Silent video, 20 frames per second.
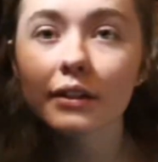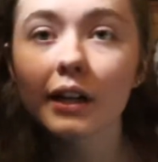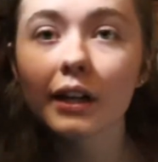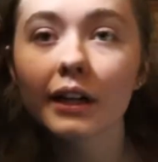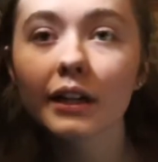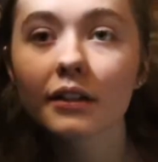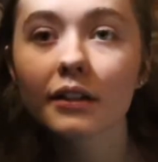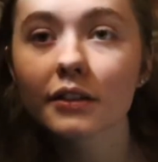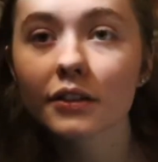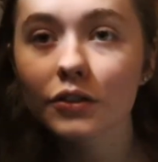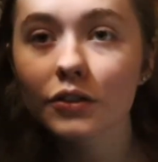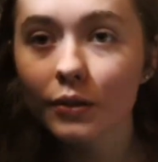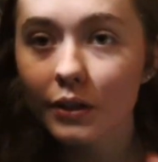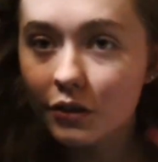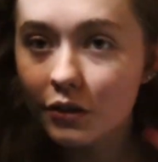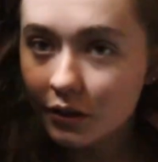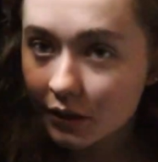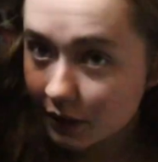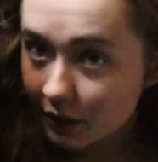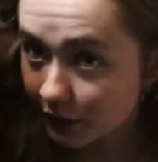lighting
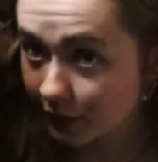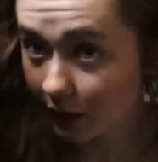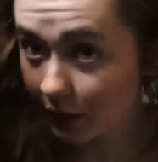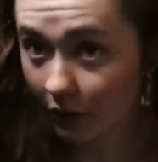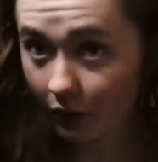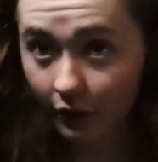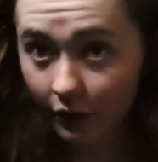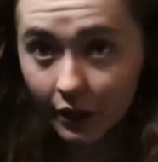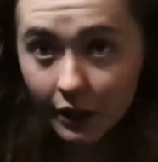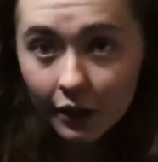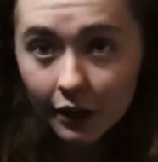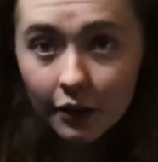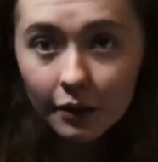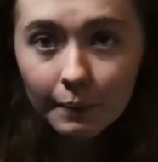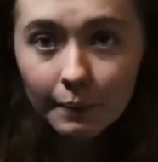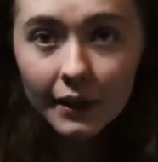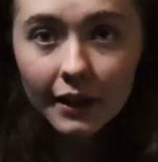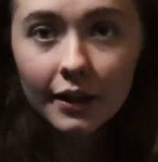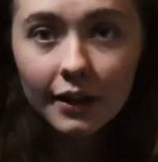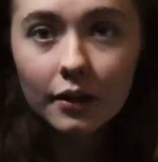situation is literally killing
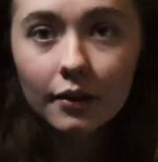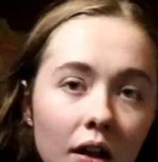me.